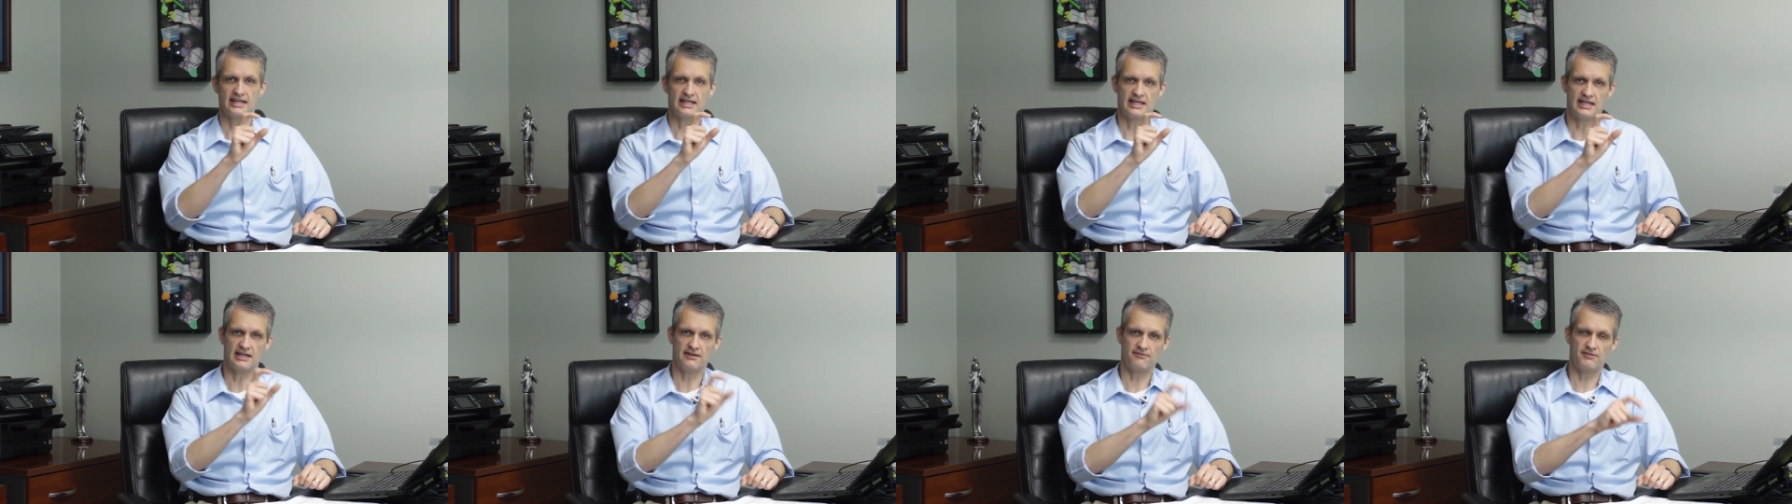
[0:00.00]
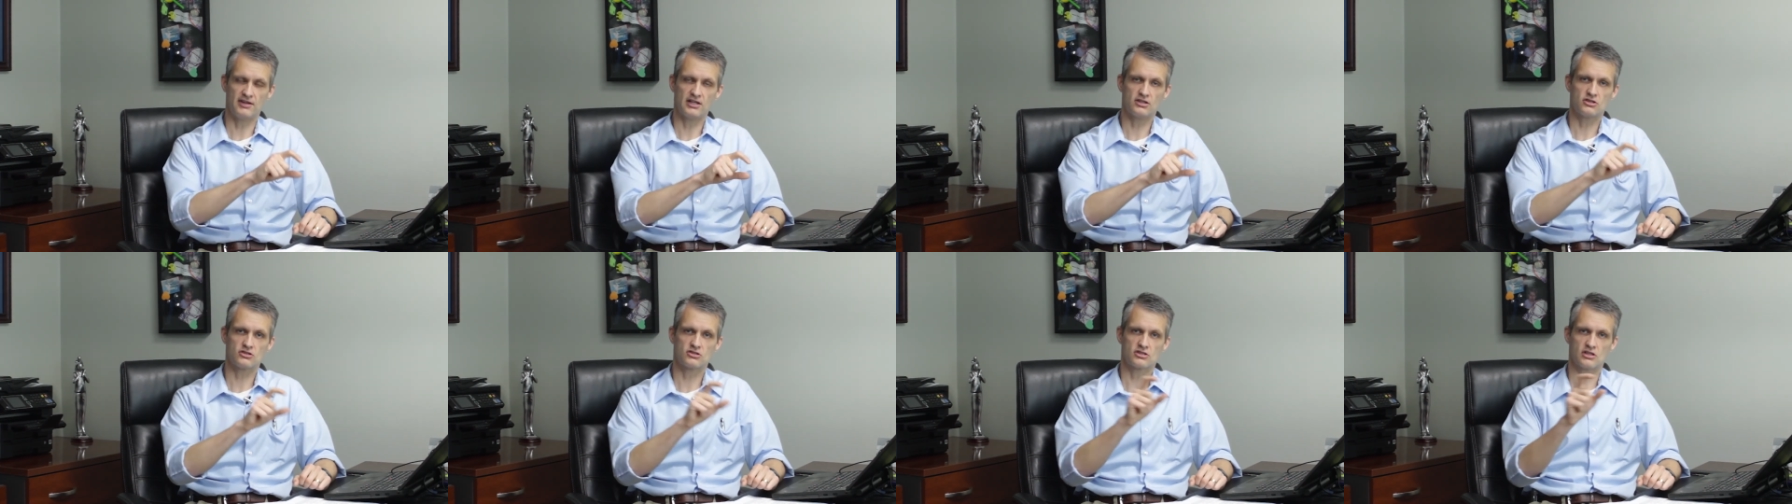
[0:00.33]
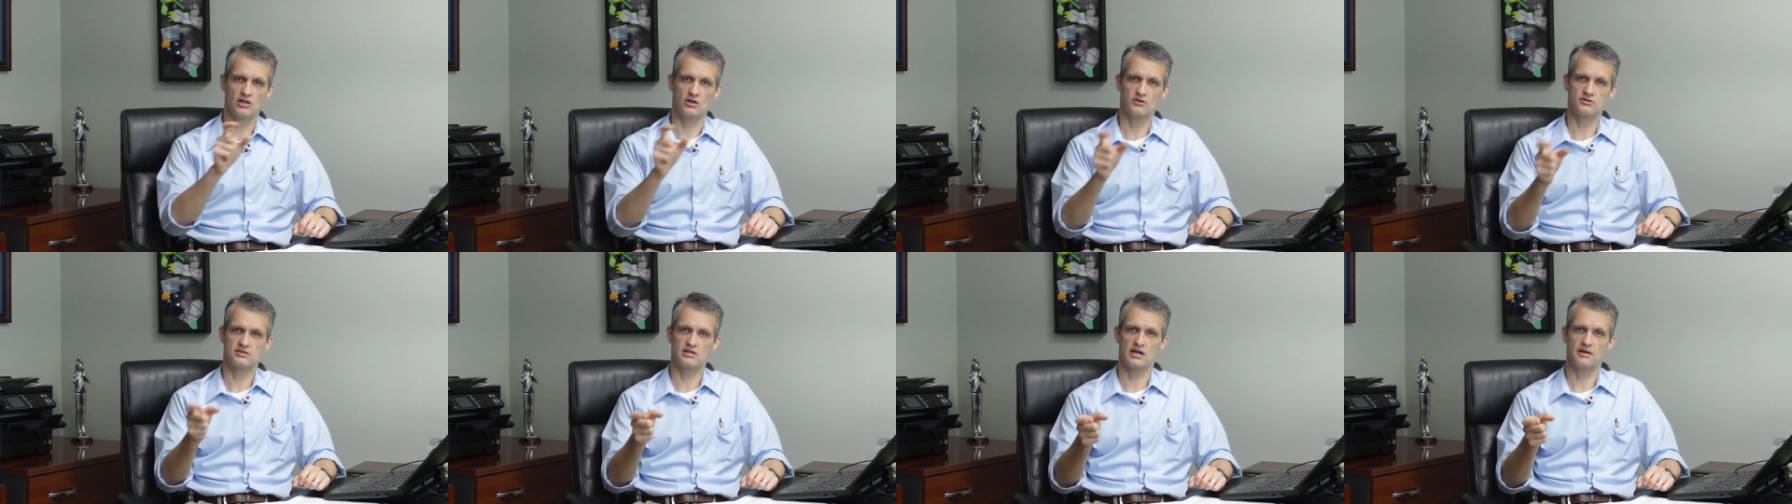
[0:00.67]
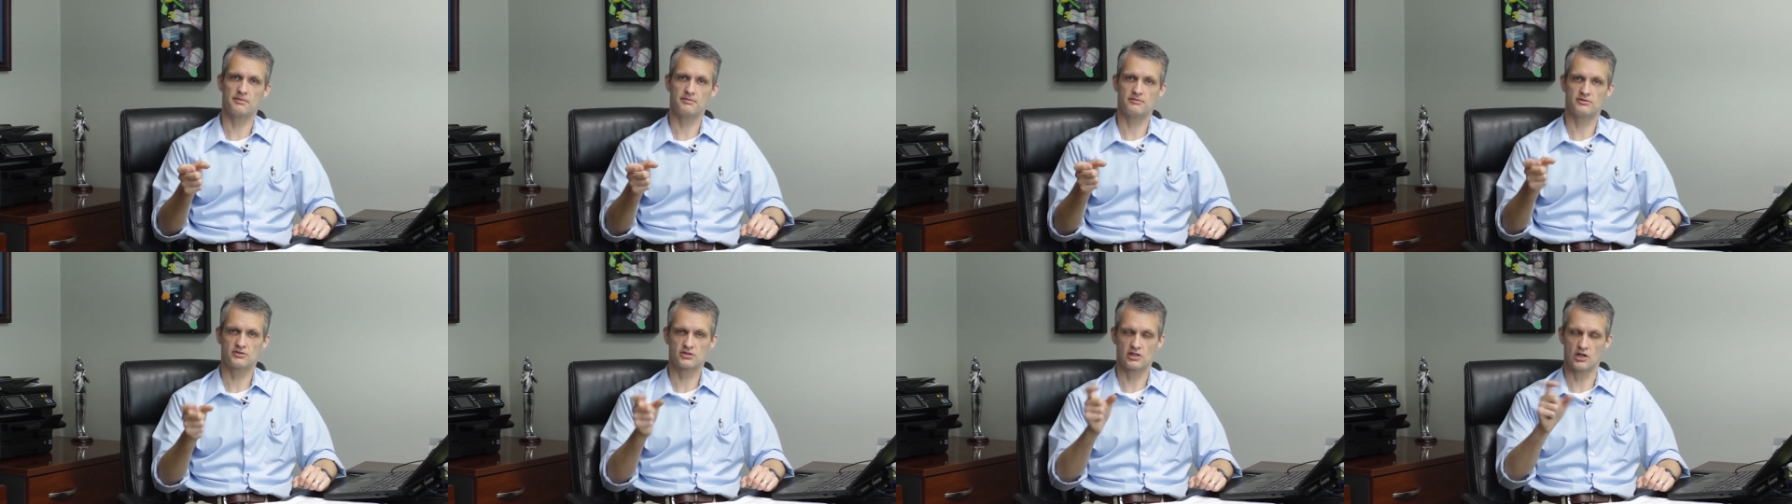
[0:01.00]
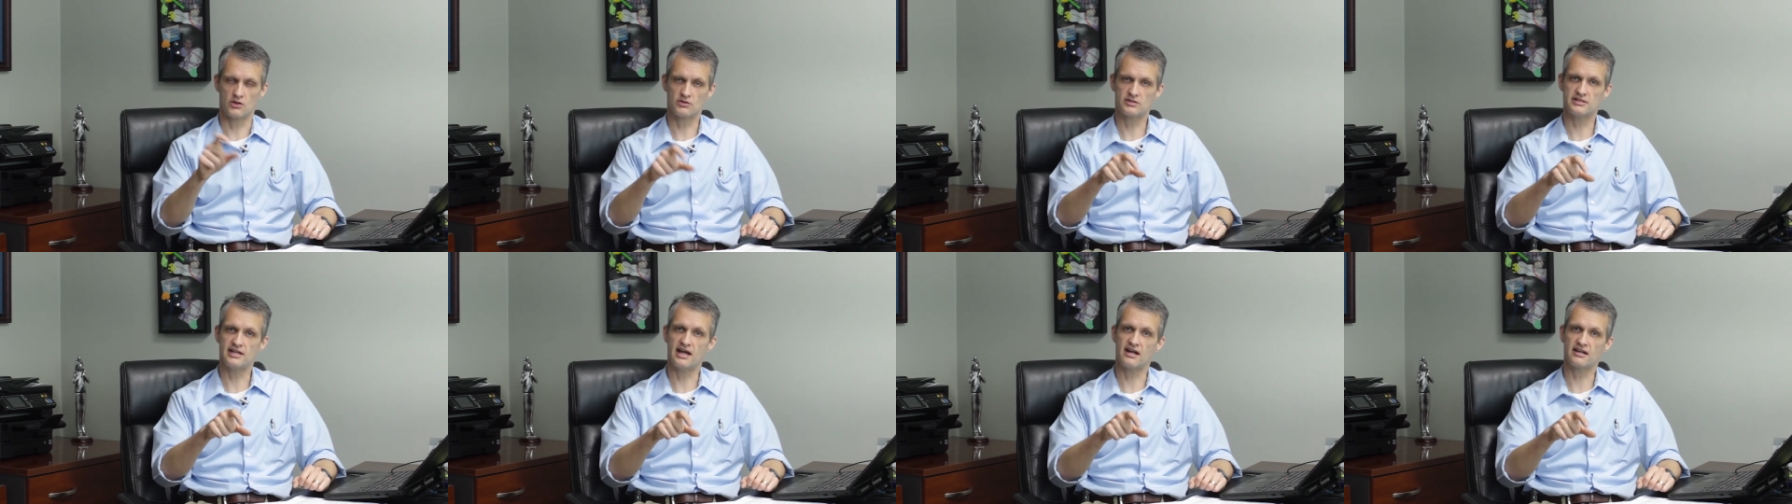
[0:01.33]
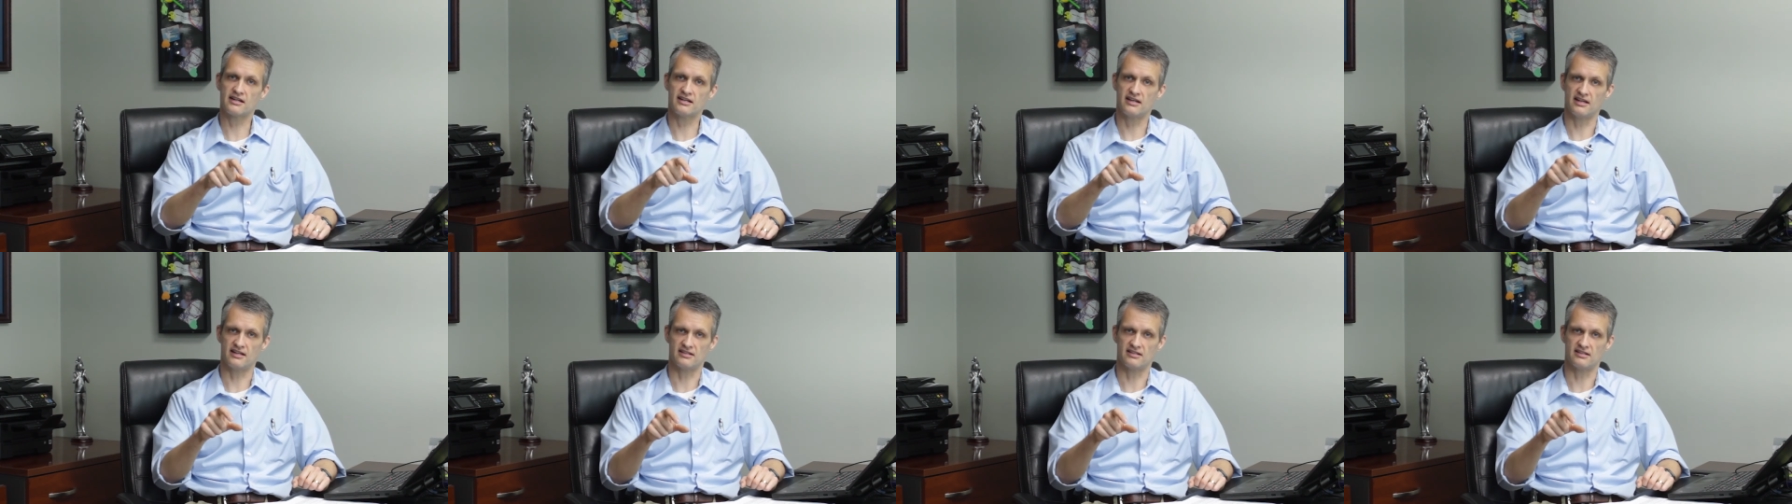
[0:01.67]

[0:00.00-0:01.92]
If it slows up, slows down an